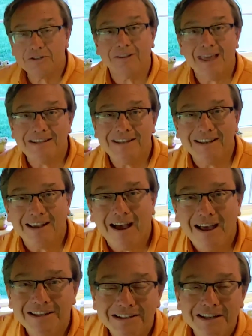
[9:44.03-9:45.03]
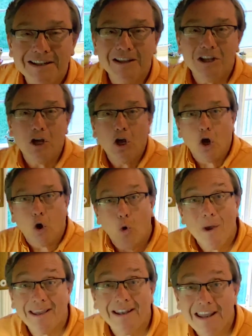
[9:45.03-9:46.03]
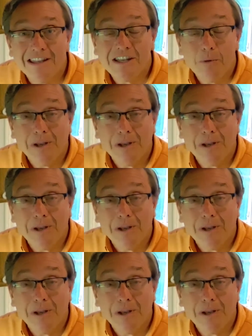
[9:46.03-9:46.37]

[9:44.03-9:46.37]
that's it, guys. Quick and easy.